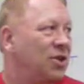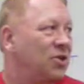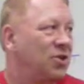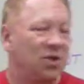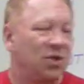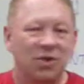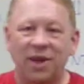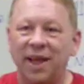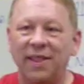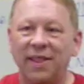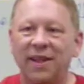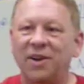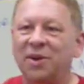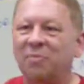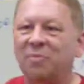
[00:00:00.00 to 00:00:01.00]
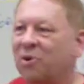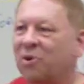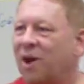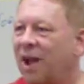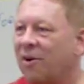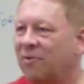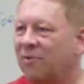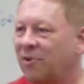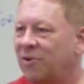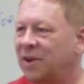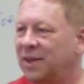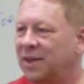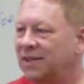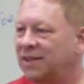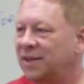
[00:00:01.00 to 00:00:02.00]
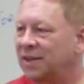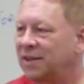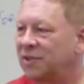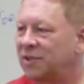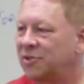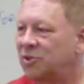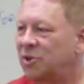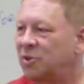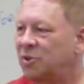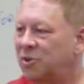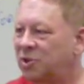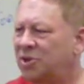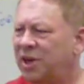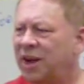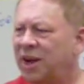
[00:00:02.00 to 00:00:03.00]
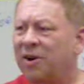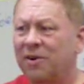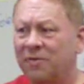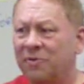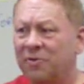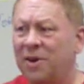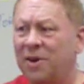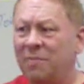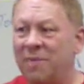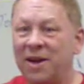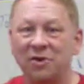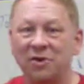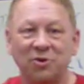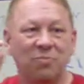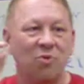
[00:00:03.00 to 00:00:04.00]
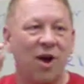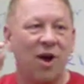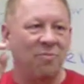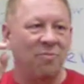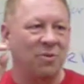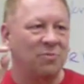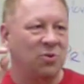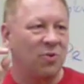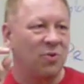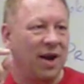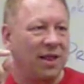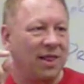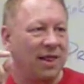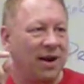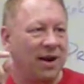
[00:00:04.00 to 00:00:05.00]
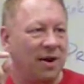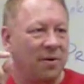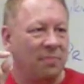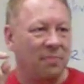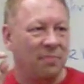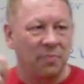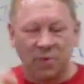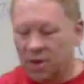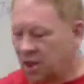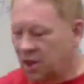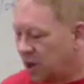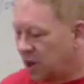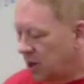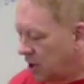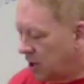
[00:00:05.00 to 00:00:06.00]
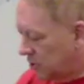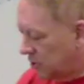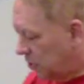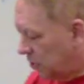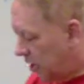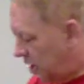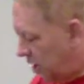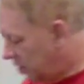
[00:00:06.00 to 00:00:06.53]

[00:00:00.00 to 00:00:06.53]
And they didn't burn out very easily. So it took care of 3 major problems right there. So then the